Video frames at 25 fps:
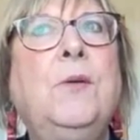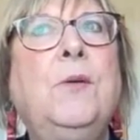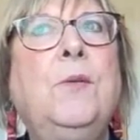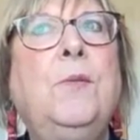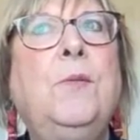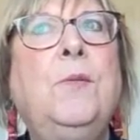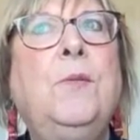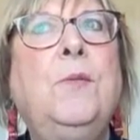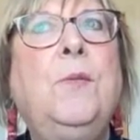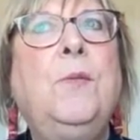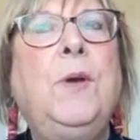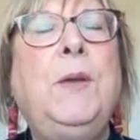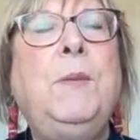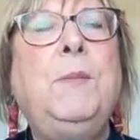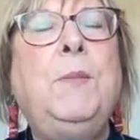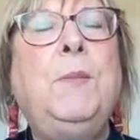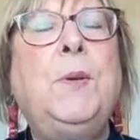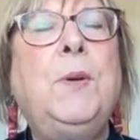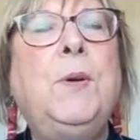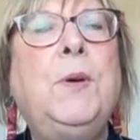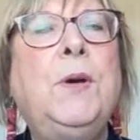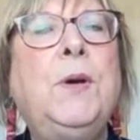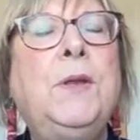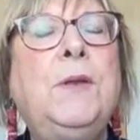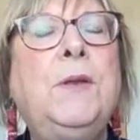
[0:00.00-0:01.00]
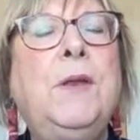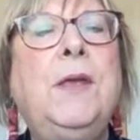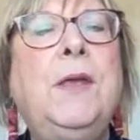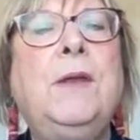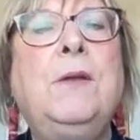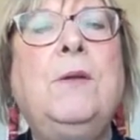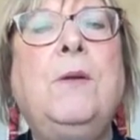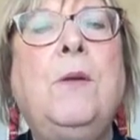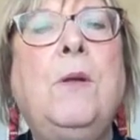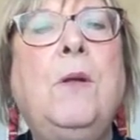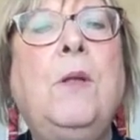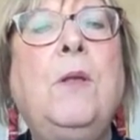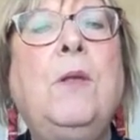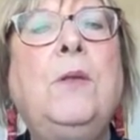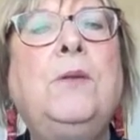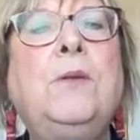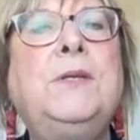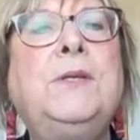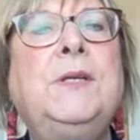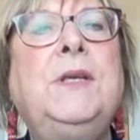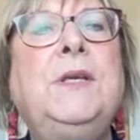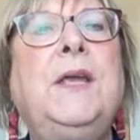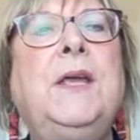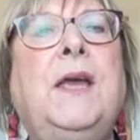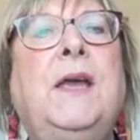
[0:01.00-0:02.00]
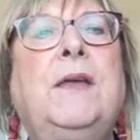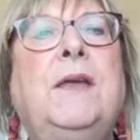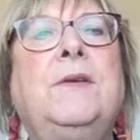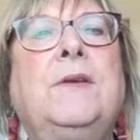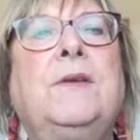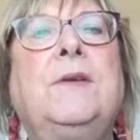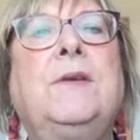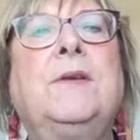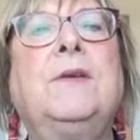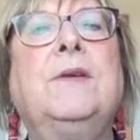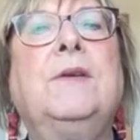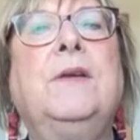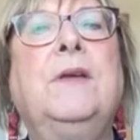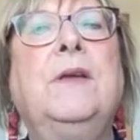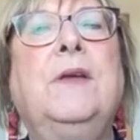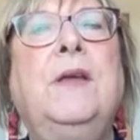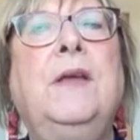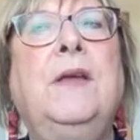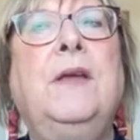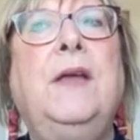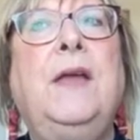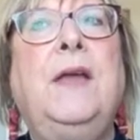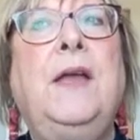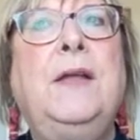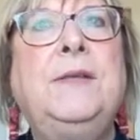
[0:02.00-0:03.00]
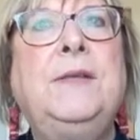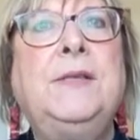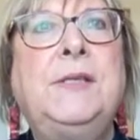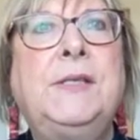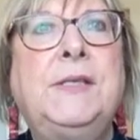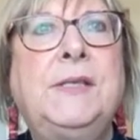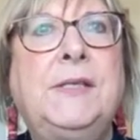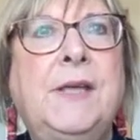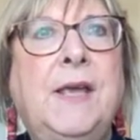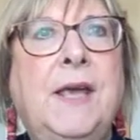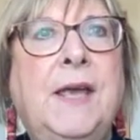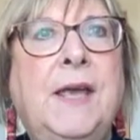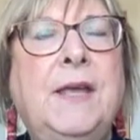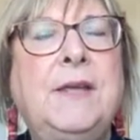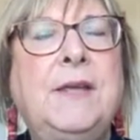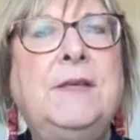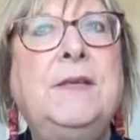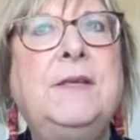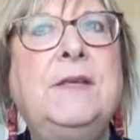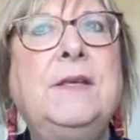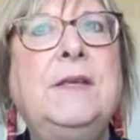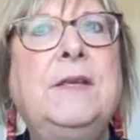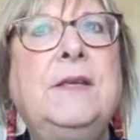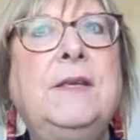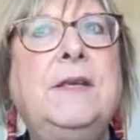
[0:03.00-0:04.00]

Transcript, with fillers: We put it all together and said,